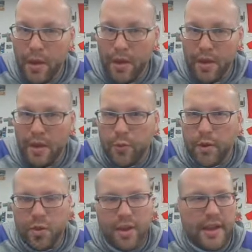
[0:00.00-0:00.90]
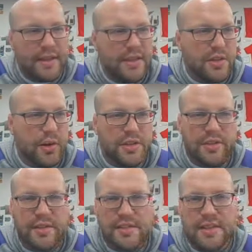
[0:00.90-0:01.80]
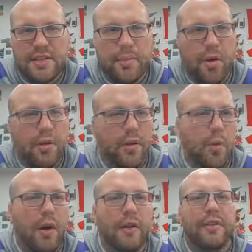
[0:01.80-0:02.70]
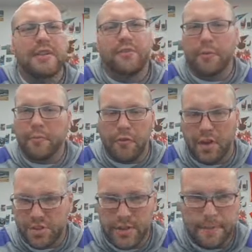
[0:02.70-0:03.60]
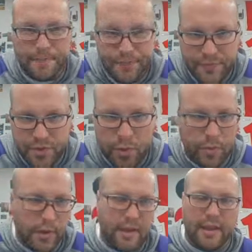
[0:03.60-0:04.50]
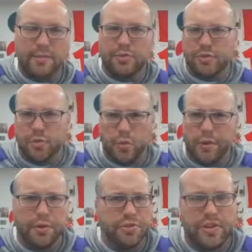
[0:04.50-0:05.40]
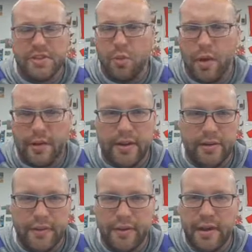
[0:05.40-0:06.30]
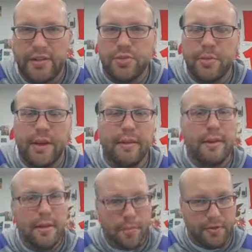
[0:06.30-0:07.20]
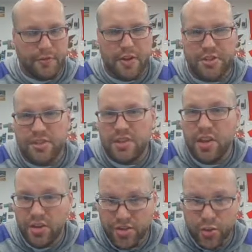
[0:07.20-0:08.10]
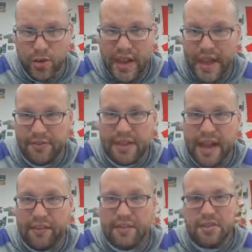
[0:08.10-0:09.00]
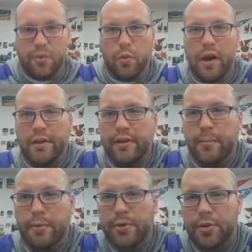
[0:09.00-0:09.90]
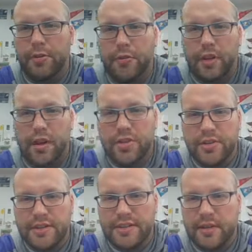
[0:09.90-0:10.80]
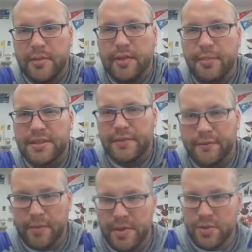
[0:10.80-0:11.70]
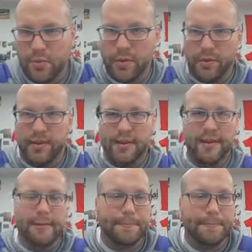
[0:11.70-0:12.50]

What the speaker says: if we look at this question, it says the bulk of the water is from flushing. So again, little drinks of water here and there, not too bad, but flushes 2.5 gallons of water per flush. That's going to be a piece of information we're going to need.